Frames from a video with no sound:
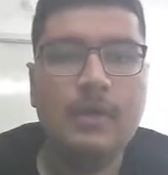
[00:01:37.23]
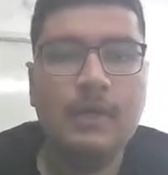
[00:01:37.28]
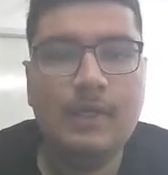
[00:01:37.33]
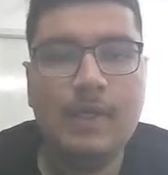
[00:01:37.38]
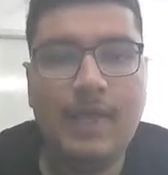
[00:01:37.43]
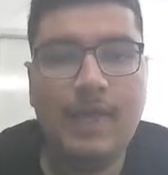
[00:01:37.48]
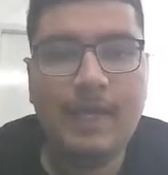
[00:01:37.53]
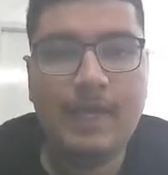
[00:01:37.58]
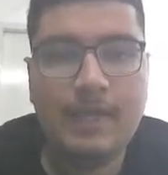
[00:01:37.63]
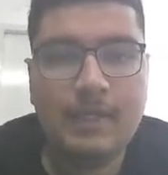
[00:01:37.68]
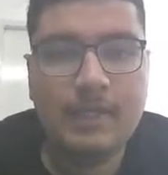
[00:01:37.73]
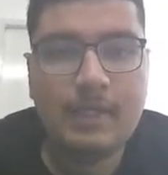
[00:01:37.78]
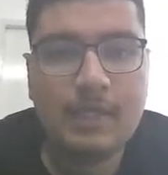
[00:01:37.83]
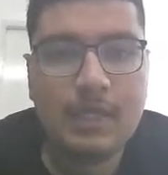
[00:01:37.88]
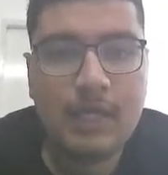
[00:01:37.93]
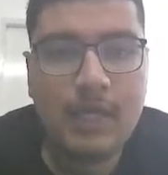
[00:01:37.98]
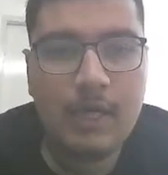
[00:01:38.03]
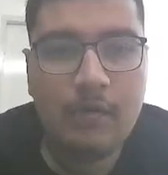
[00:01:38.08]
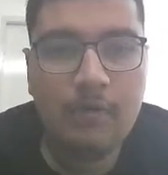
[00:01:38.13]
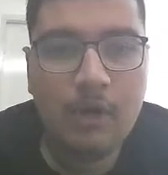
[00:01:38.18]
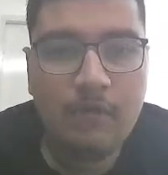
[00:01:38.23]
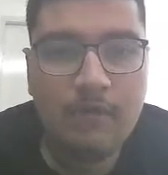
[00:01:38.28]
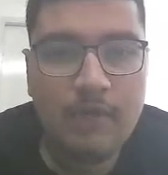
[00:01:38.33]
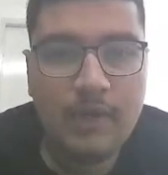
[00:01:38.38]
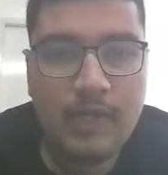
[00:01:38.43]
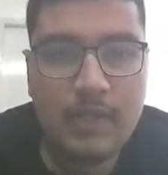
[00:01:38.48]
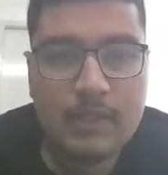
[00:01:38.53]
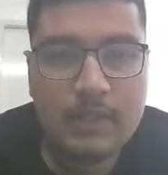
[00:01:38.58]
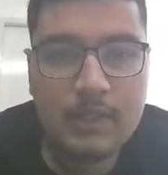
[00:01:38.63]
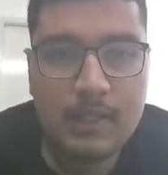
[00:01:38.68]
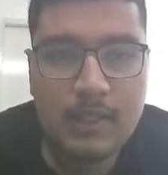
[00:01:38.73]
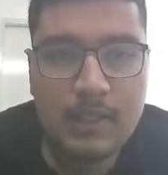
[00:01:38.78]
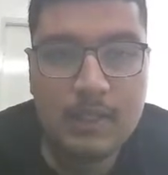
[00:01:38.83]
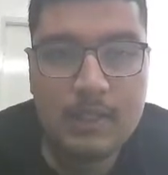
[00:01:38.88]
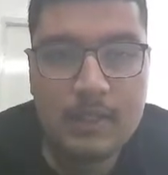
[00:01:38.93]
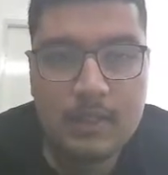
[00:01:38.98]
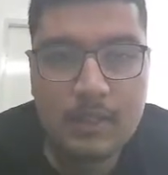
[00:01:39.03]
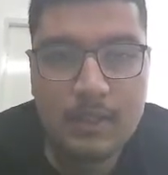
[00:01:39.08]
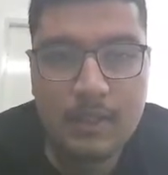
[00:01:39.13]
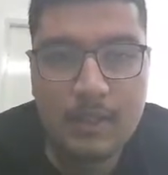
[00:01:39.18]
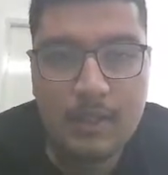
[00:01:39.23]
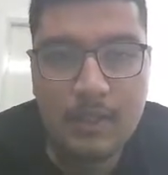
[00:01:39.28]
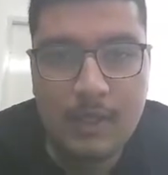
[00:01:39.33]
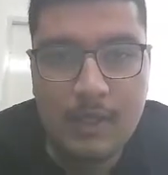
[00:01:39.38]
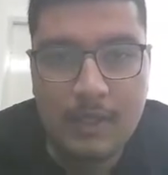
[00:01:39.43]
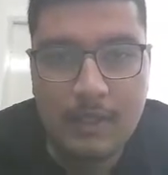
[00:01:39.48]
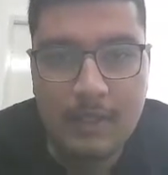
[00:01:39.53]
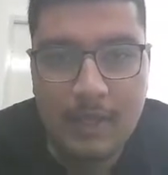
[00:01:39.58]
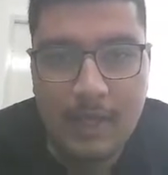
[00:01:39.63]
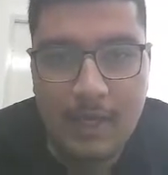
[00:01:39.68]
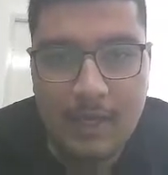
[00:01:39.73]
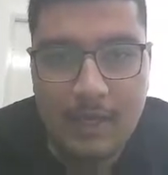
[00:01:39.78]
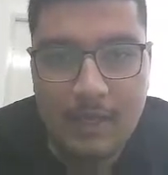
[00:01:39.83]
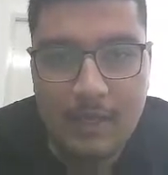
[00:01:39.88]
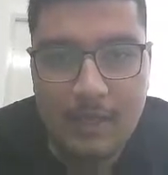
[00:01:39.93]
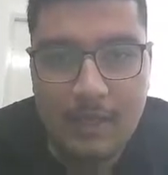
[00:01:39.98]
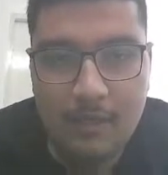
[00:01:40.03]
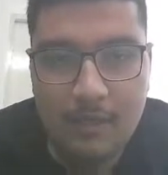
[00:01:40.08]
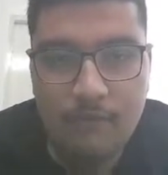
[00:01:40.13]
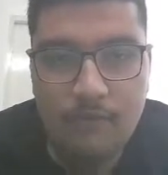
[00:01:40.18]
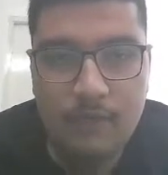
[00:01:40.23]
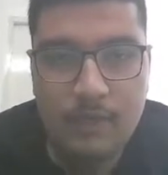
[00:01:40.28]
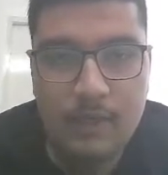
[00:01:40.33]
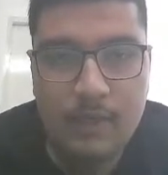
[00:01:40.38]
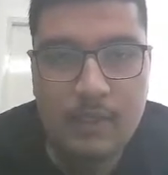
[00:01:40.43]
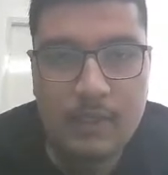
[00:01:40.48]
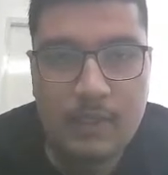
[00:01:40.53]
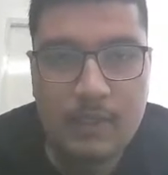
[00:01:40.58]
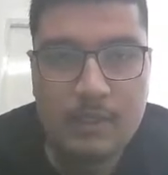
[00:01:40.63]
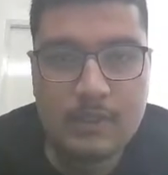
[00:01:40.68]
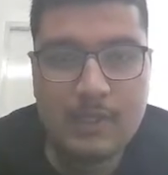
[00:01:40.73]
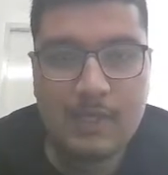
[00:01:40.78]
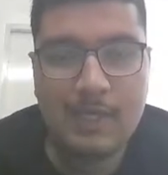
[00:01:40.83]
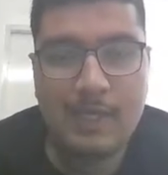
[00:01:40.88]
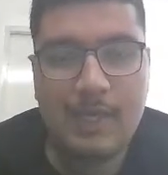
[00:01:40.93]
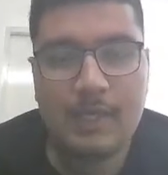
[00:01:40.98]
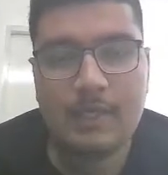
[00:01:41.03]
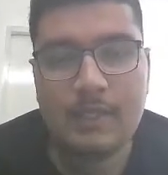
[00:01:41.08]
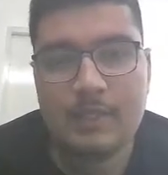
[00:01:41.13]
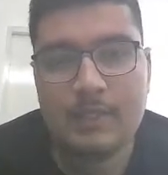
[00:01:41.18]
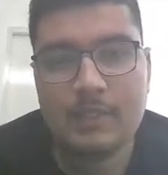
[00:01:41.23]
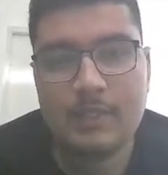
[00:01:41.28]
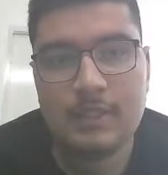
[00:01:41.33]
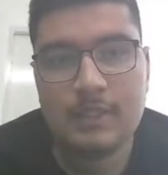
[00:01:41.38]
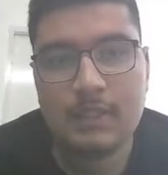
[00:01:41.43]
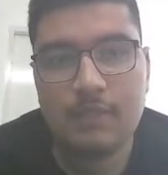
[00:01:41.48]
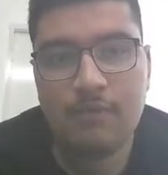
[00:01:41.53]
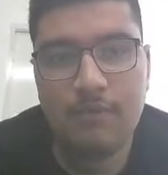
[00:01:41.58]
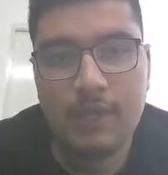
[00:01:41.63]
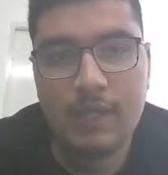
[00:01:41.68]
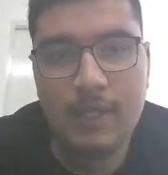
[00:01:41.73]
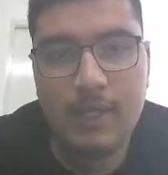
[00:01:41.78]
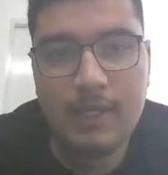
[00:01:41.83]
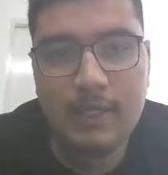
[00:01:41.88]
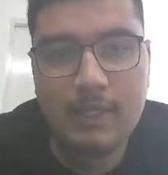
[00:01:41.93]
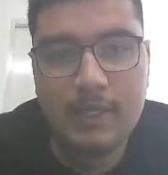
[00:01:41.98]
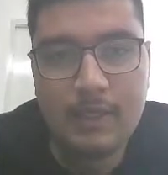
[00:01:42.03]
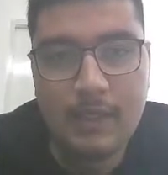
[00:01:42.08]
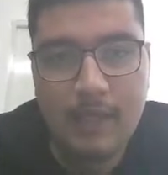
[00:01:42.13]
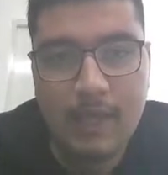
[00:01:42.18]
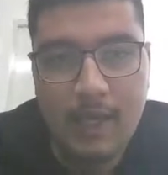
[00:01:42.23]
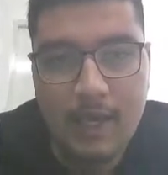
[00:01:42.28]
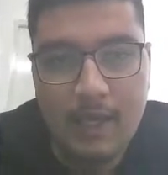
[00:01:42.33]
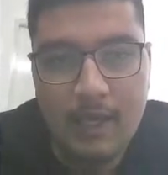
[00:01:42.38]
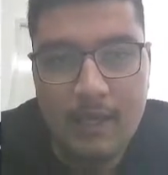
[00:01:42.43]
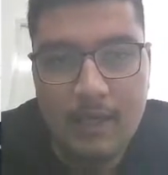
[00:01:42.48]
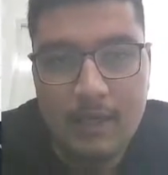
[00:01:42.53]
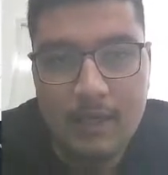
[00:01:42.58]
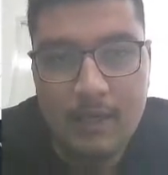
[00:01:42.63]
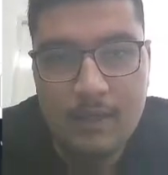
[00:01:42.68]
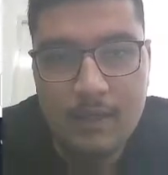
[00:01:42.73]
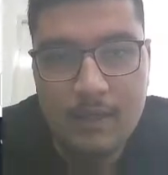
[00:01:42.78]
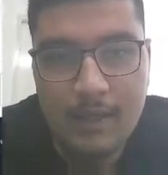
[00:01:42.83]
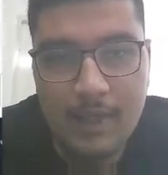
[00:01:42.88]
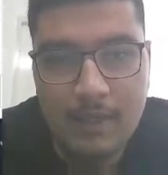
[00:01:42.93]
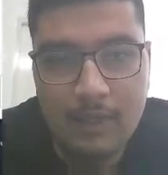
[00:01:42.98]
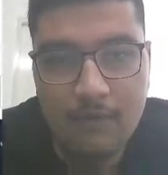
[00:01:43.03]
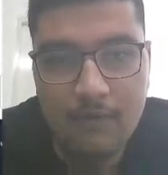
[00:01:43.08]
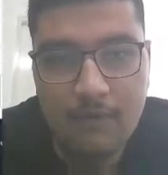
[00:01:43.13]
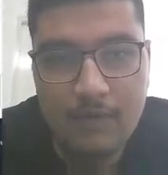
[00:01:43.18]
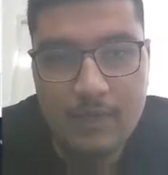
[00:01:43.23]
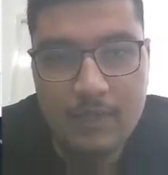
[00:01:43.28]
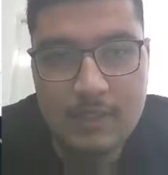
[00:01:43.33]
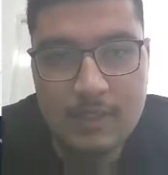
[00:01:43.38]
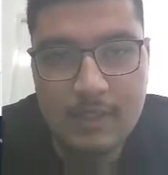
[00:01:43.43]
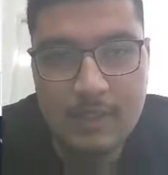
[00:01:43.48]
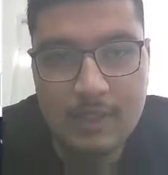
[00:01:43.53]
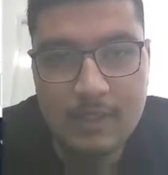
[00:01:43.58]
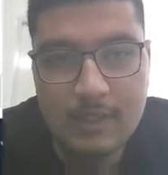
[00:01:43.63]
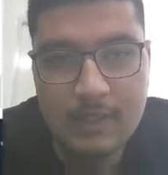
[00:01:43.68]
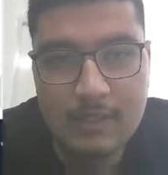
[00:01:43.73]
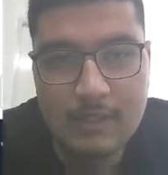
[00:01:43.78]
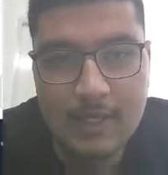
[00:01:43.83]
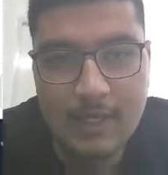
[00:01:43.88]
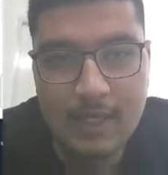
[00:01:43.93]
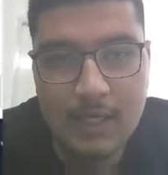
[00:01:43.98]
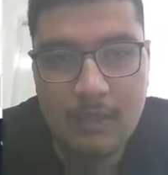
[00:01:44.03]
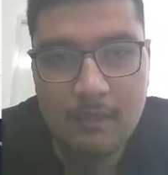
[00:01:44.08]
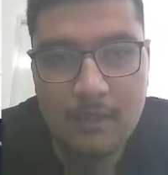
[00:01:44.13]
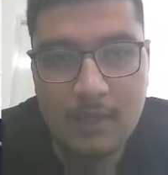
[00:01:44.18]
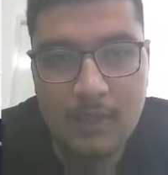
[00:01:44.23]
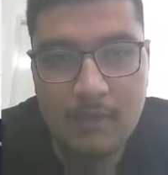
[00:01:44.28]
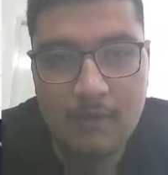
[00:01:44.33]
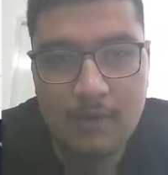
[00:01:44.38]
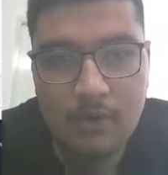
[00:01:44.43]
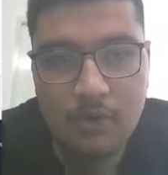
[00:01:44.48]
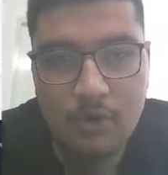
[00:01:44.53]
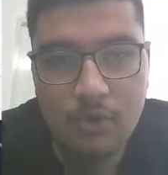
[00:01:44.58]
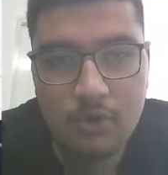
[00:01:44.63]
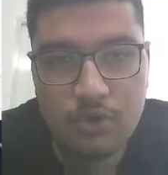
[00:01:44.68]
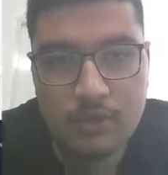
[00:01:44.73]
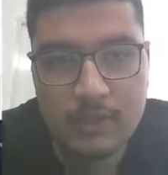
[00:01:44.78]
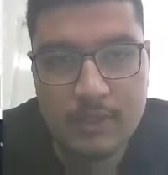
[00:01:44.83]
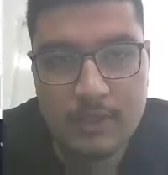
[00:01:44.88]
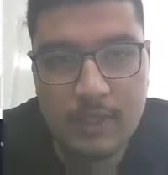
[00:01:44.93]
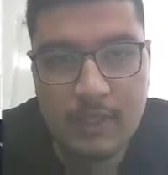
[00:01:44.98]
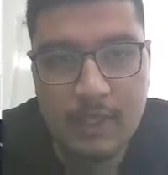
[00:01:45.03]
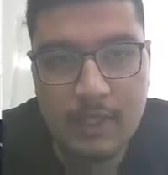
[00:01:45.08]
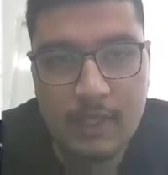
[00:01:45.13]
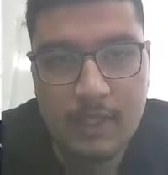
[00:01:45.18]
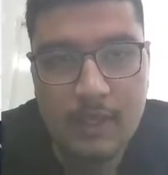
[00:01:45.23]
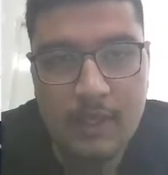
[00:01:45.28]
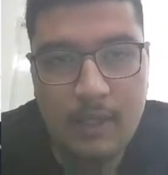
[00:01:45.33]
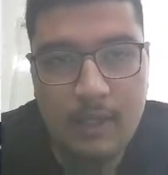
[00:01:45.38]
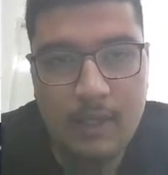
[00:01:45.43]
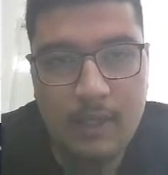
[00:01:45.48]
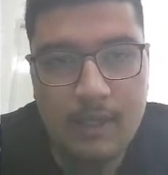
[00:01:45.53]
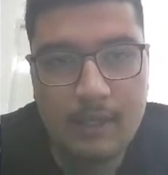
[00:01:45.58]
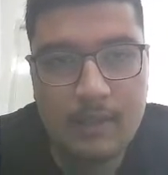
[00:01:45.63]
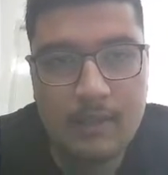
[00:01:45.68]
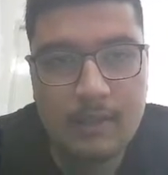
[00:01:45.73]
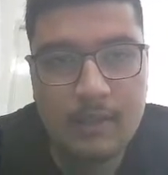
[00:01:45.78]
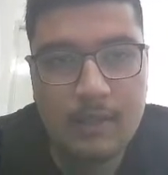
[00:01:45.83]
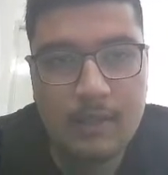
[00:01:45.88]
in this array what we can see is 10. If we select in such a way that 10, like the first and the second pair will go to city A and